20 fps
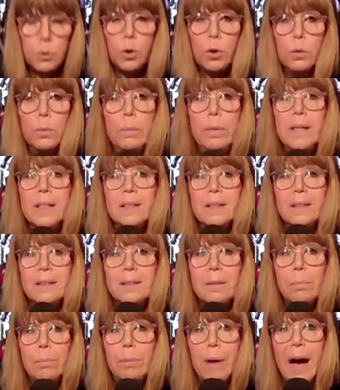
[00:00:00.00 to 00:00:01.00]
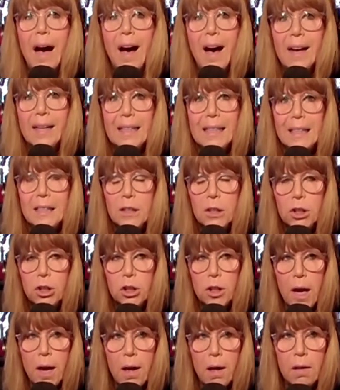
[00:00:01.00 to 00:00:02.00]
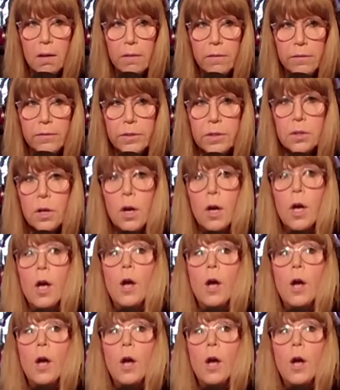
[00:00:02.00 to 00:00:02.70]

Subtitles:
to build body shelves